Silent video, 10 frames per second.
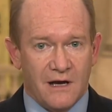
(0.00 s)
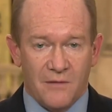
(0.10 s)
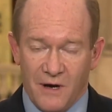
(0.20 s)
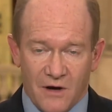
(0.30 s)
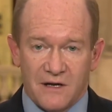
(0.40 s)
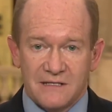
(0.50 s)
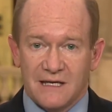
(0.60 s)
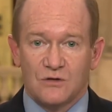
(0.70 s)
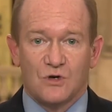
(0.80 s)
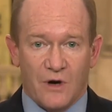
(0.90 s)
America's
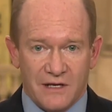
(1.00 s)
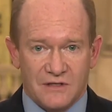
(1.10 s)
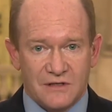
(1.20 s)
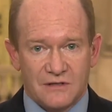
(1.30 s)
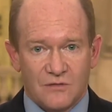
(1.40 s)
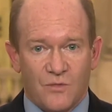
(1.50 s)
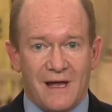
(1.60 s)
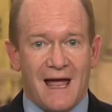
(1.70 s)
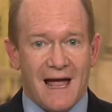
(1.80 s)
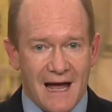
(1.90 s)
in crisis.
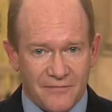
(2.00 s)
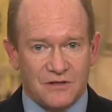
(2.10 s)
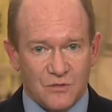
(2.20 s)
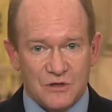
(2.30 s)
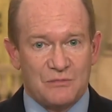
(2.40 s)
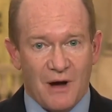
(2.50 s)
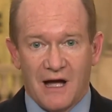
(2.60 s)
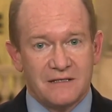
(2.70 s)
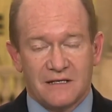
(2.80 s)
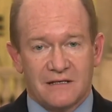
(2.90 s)
We have to
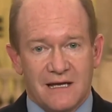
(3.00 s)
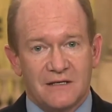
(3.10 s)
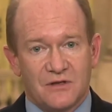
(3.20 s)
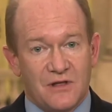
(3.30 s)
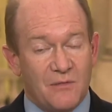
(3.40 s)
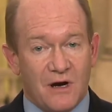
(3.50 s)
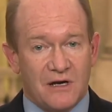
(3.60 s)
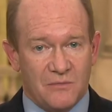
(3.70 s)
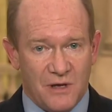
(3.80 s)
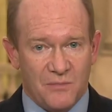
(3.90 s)
respond to the needs of the
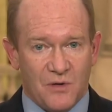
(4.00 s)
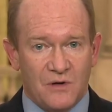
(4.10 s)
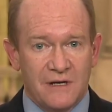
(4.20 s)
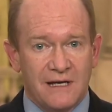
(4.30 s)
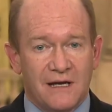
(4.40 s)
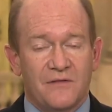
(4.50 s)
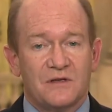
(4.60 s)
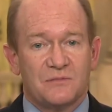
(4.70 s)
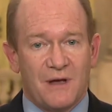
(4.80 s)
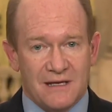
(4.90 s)
American people in
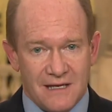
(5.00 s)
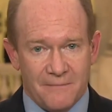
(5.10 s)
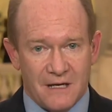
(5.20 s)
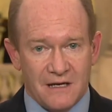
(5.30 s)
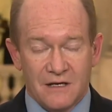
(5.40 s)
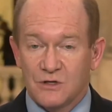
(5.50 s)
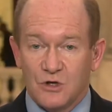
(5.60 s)
this pandemic.